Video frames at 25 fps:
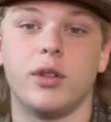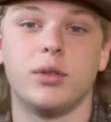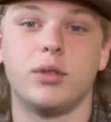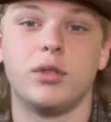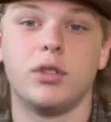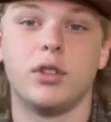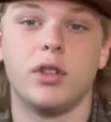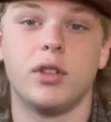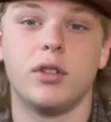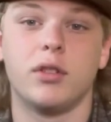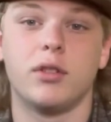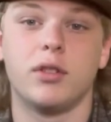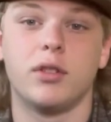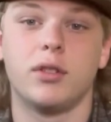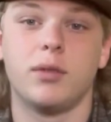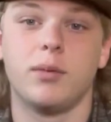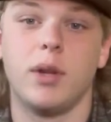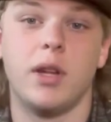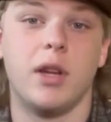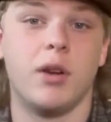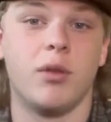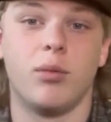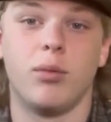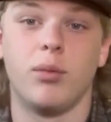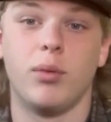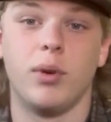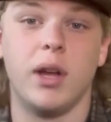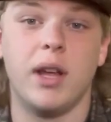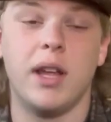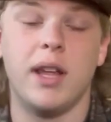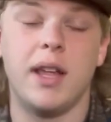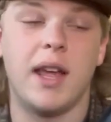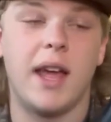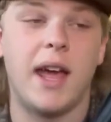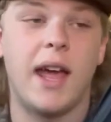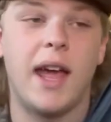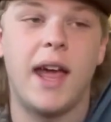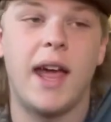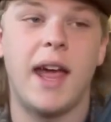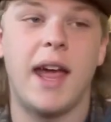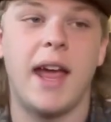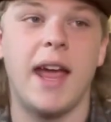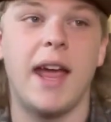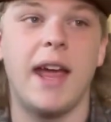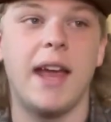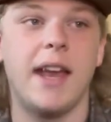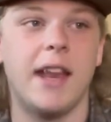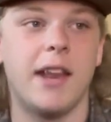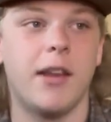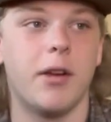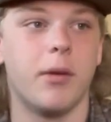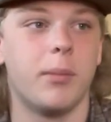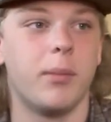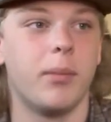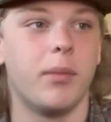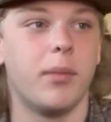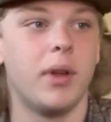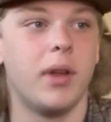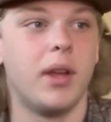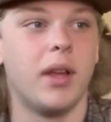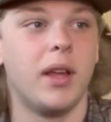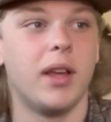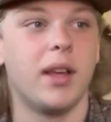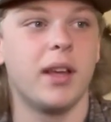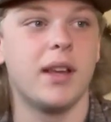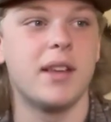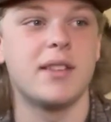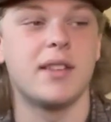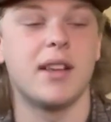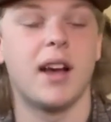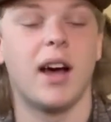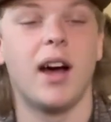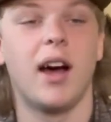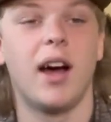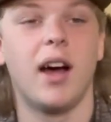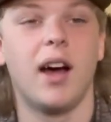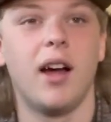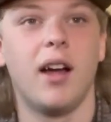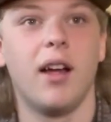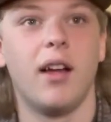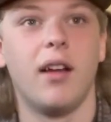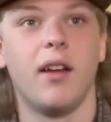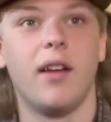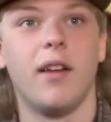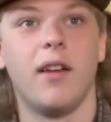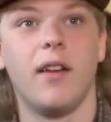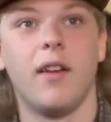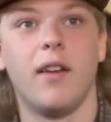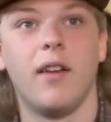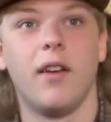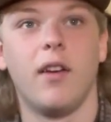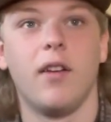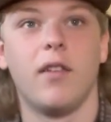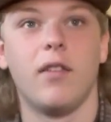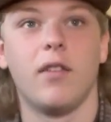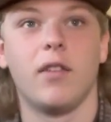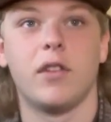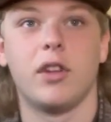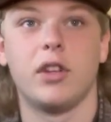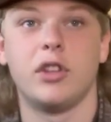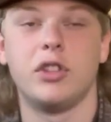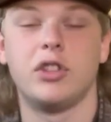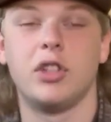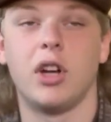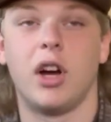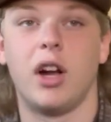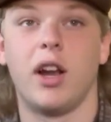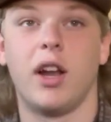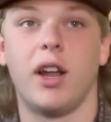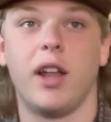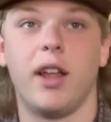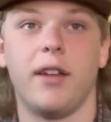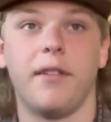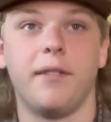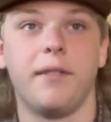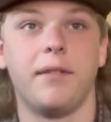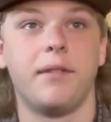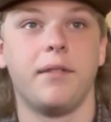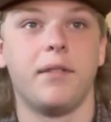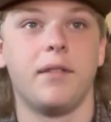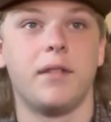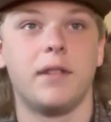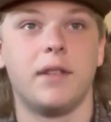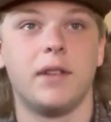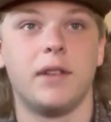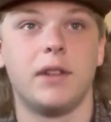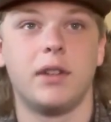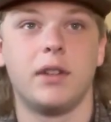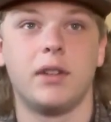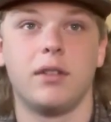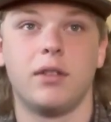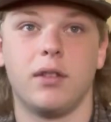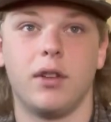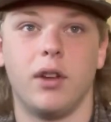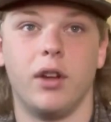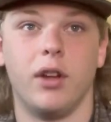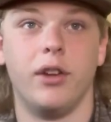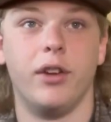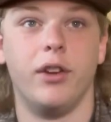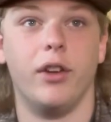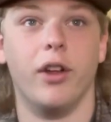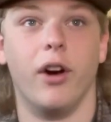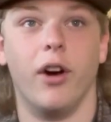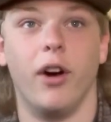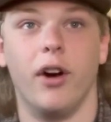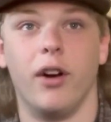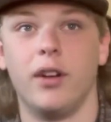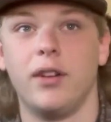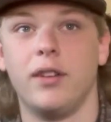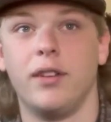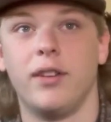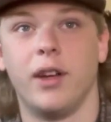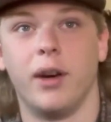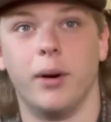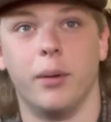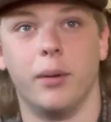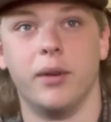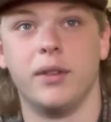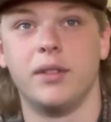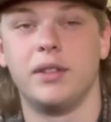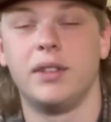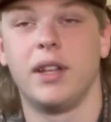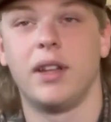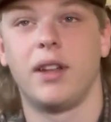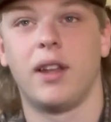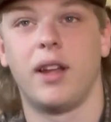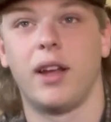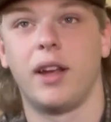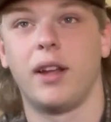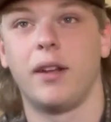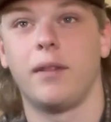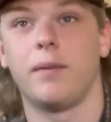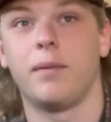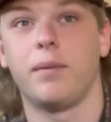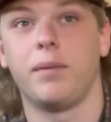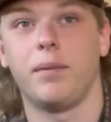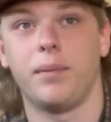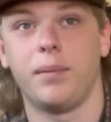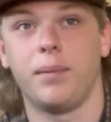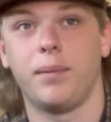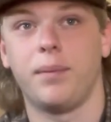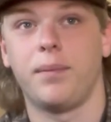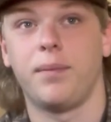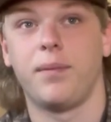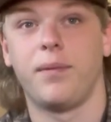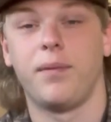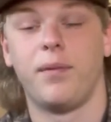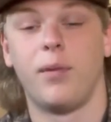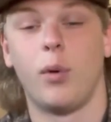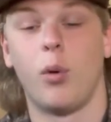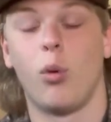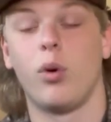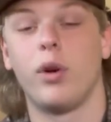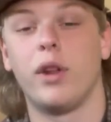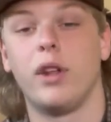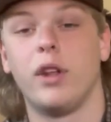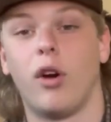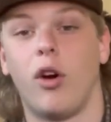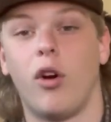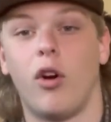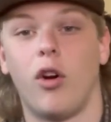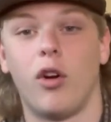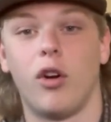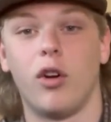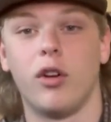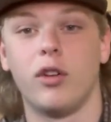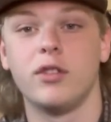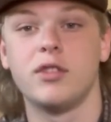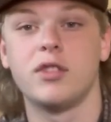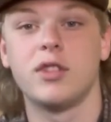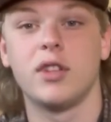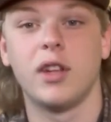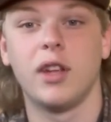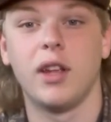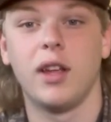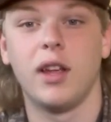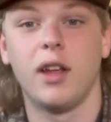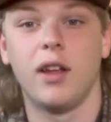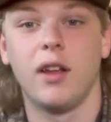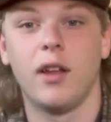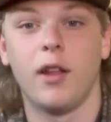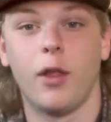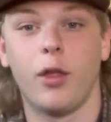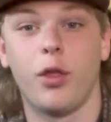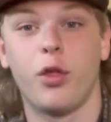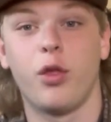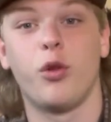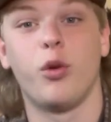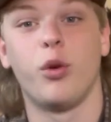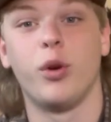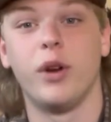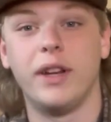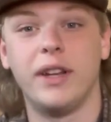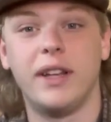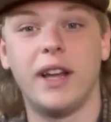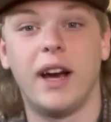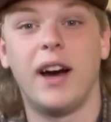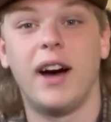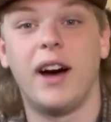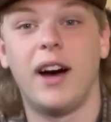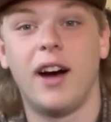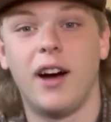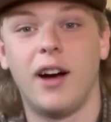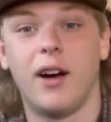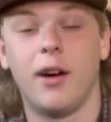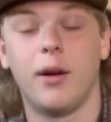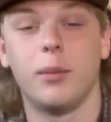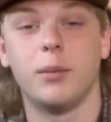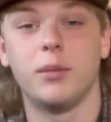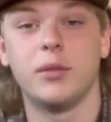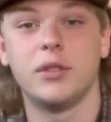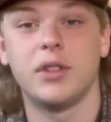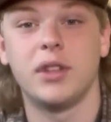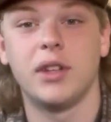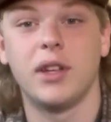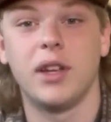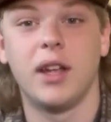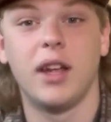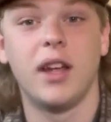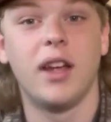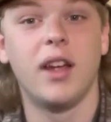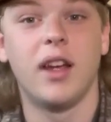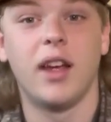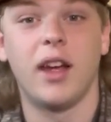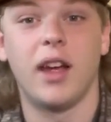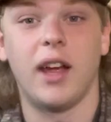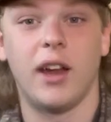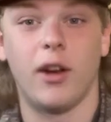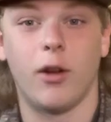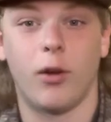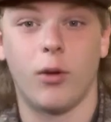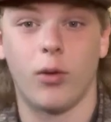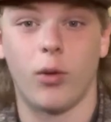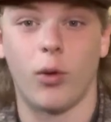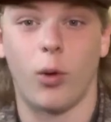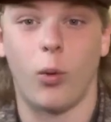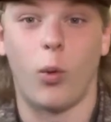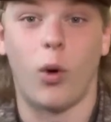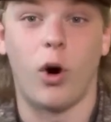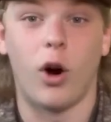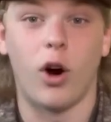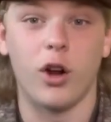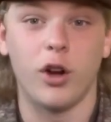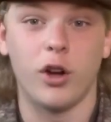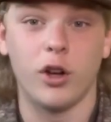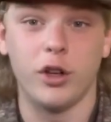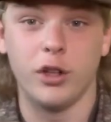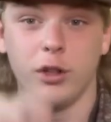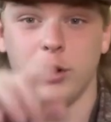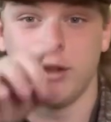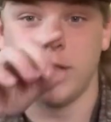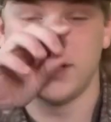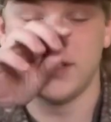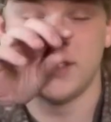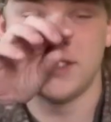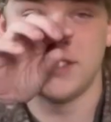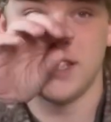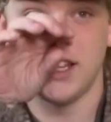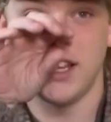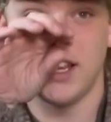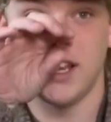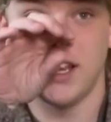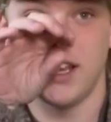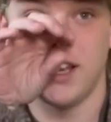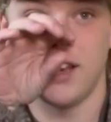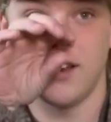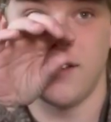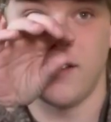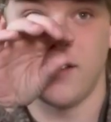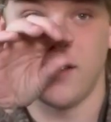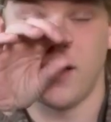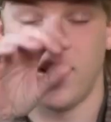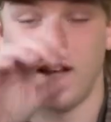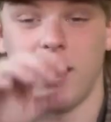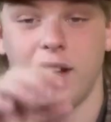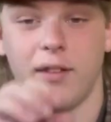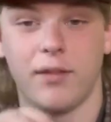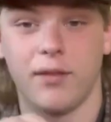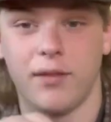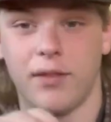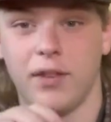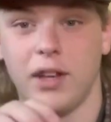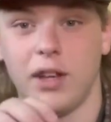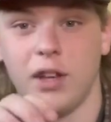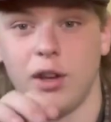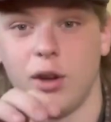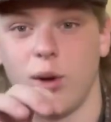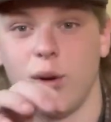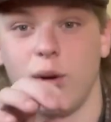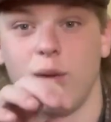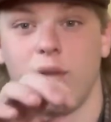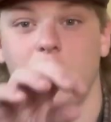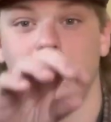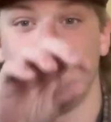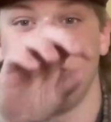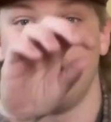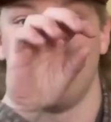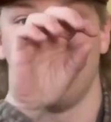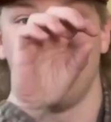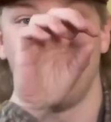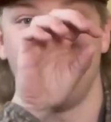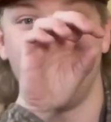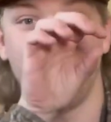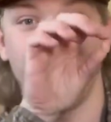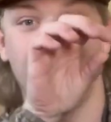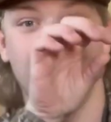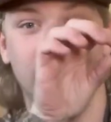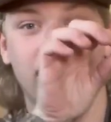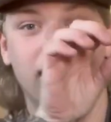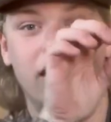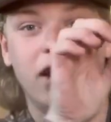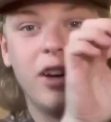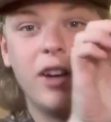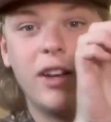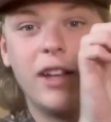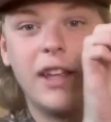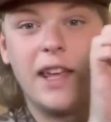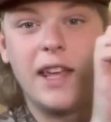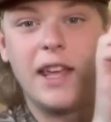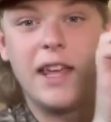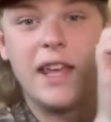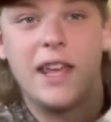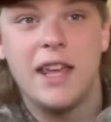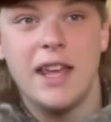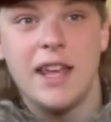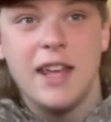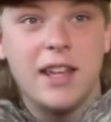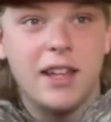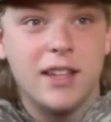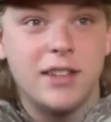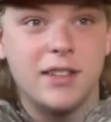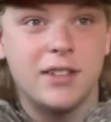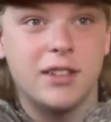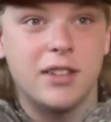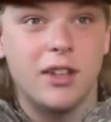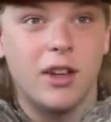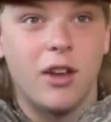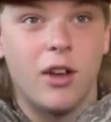shells. It hated them. Because I shot at a duck that was at like 40 yards 3 times. And on the water, you can see it. I have a video of it. It literally hits,